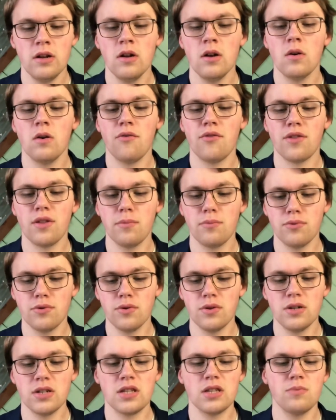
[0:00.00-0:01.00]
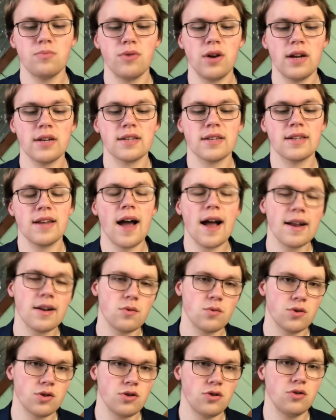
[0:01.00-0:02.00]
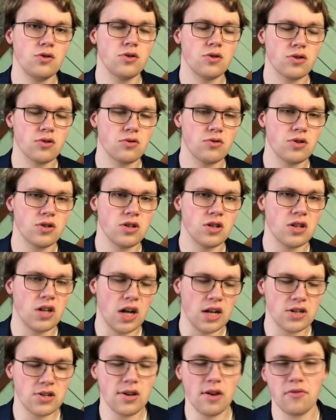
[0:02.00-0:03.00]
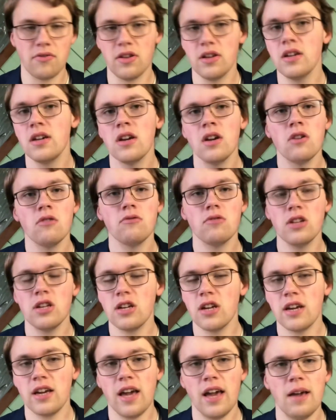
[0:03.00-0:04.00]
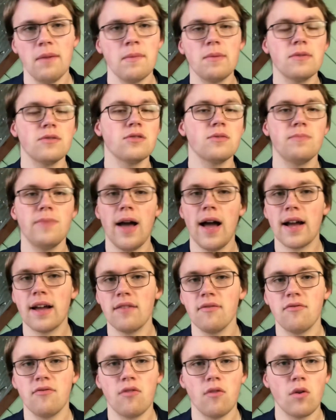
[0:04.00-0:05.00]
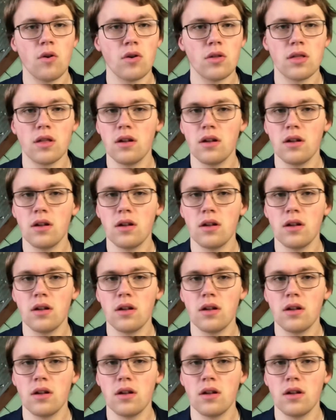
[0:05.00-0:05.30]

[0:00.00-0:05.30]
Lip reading: Well, for the Bruins, DeBrusk and Heinen were two goal scorers in the loss. So definitely, really good game. It was back and forth.